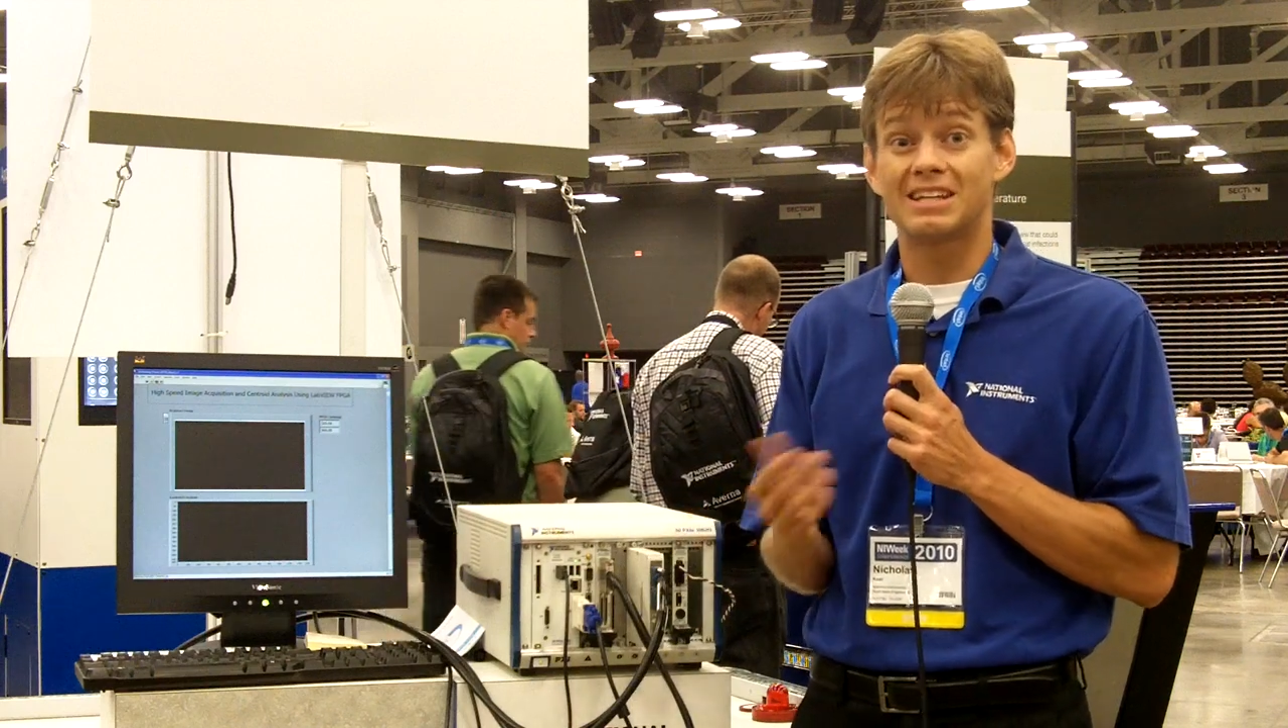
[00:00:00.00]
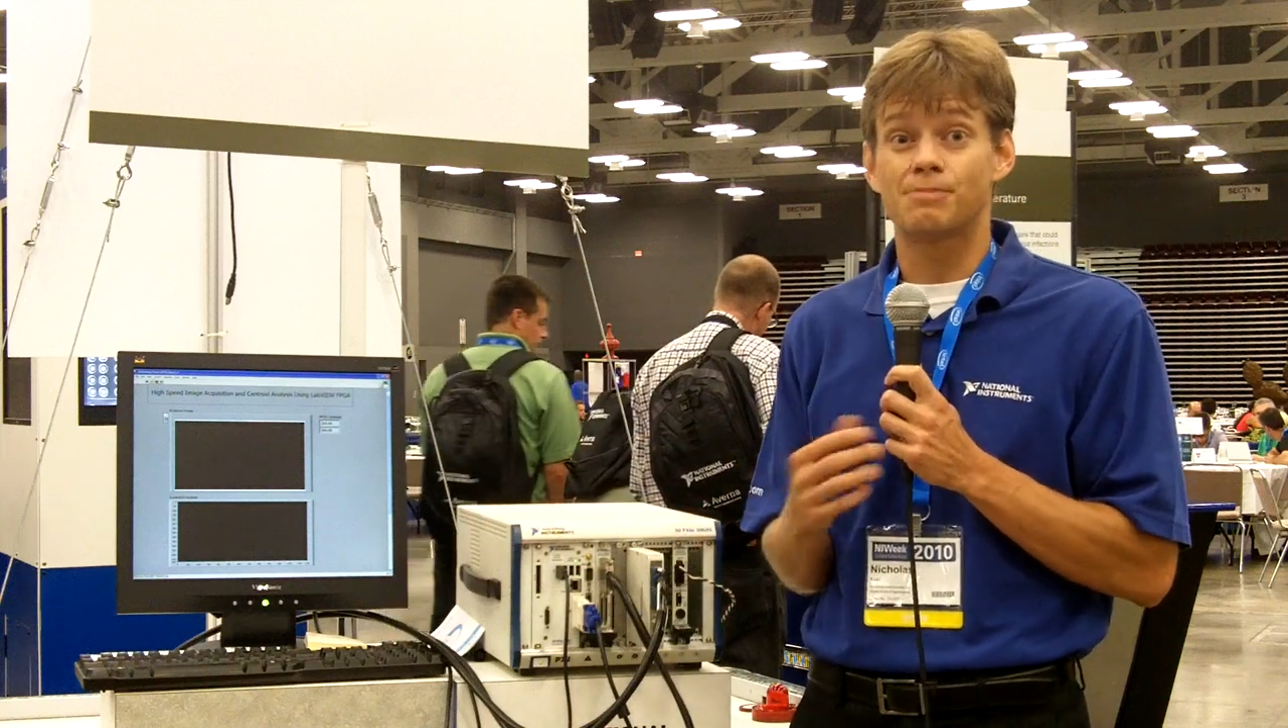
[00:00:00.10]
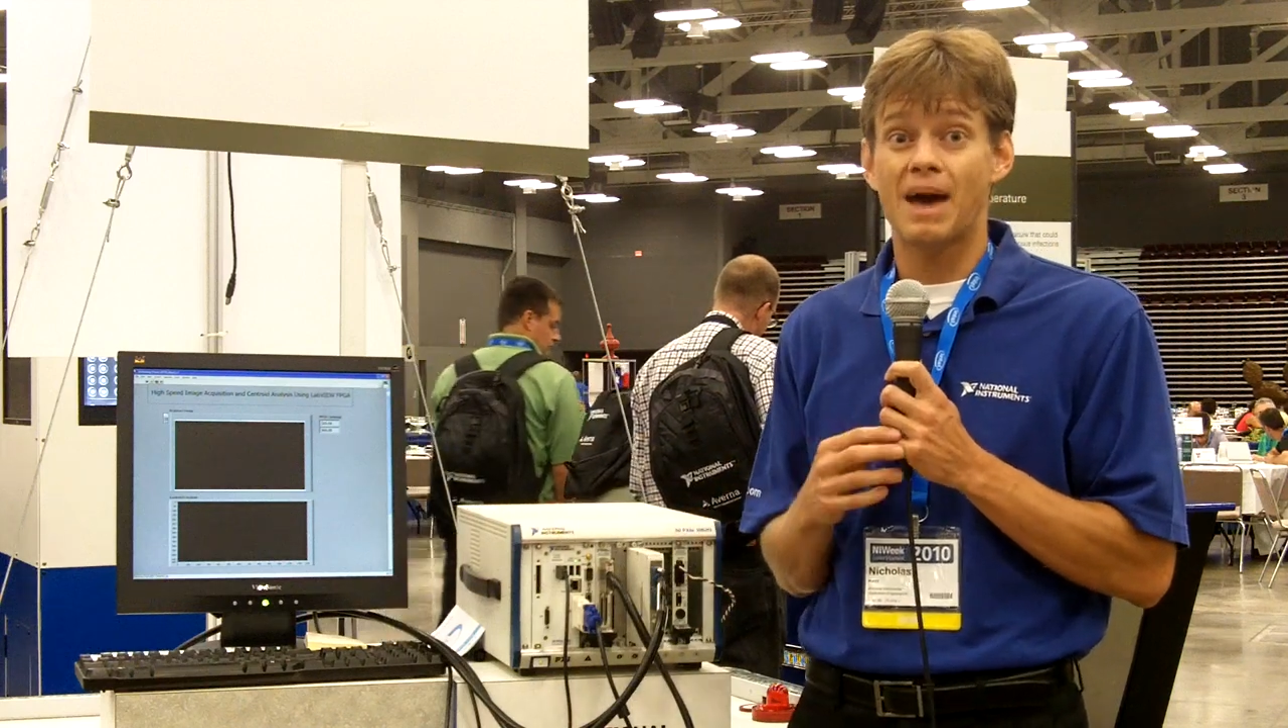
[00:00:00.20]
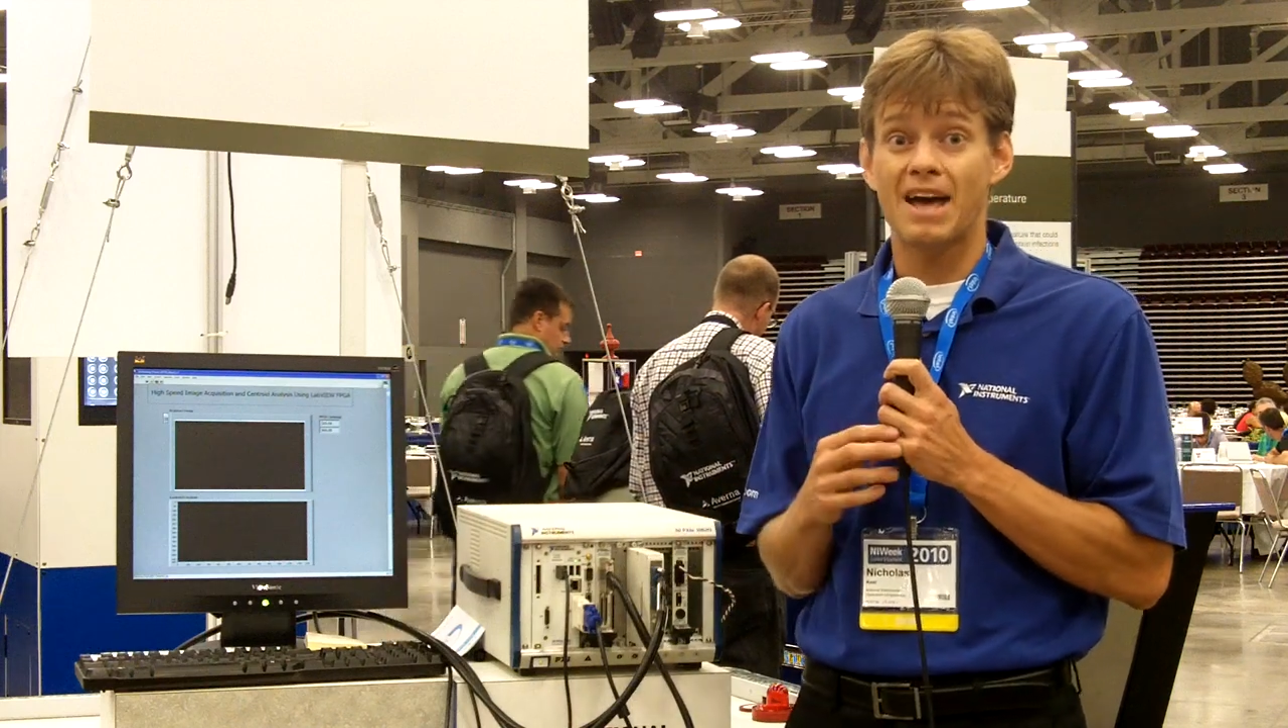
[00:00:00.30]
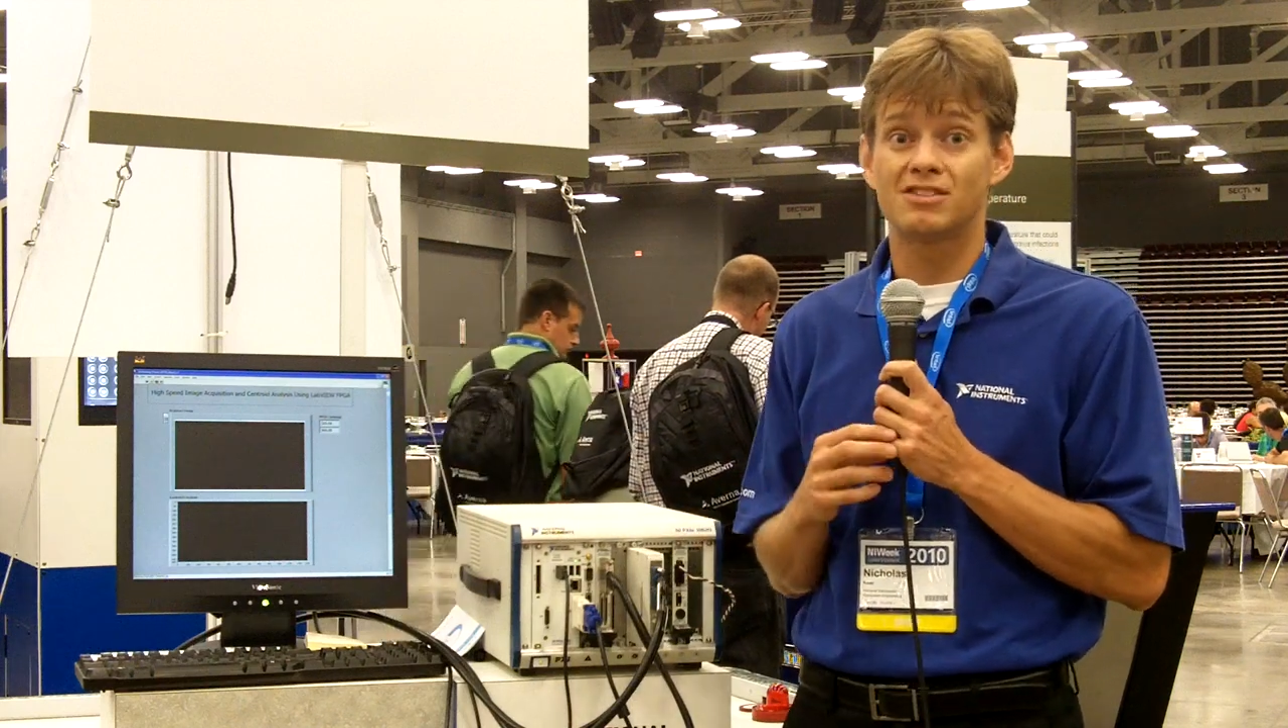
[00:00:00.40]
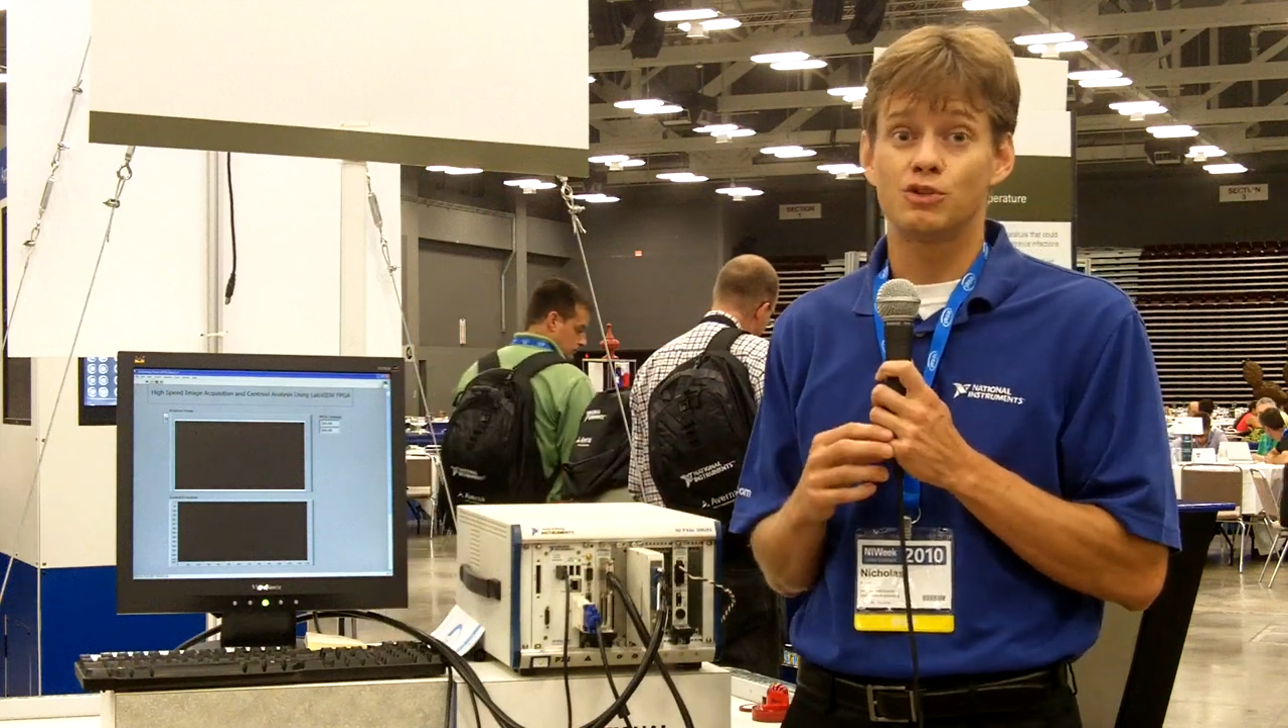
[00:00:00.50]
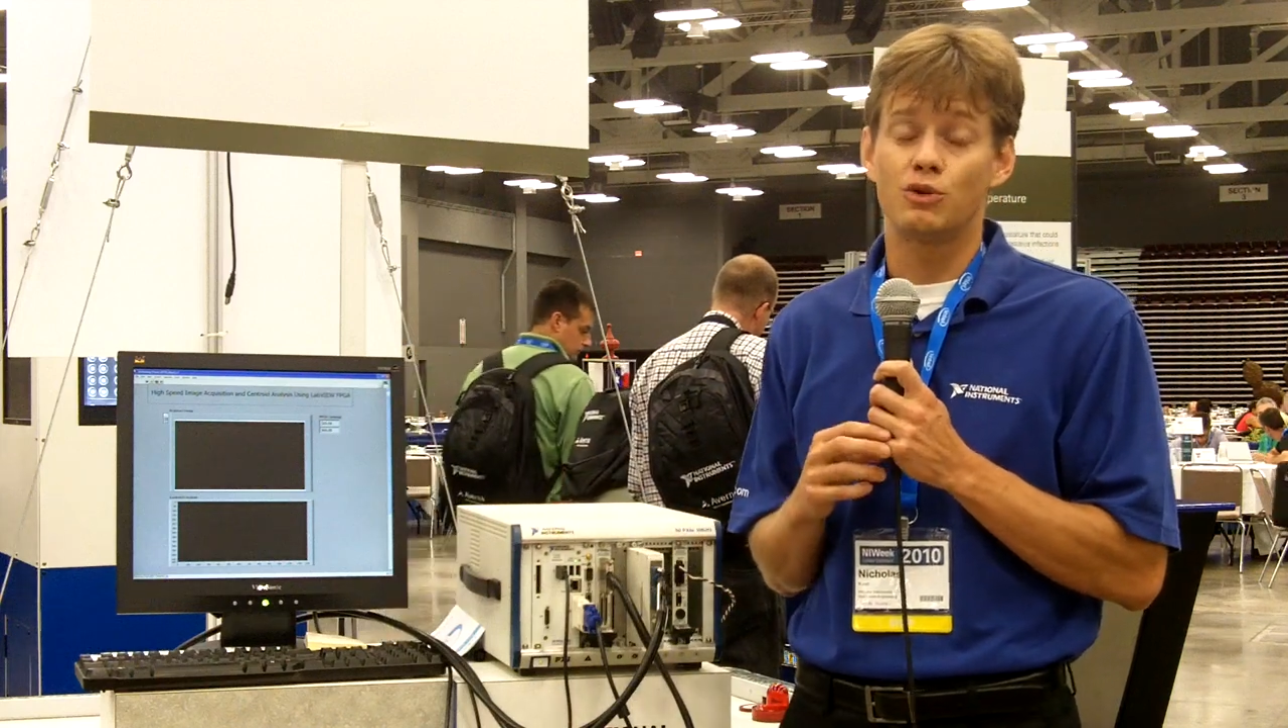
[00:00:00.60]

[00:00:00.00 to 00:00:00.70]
gets passed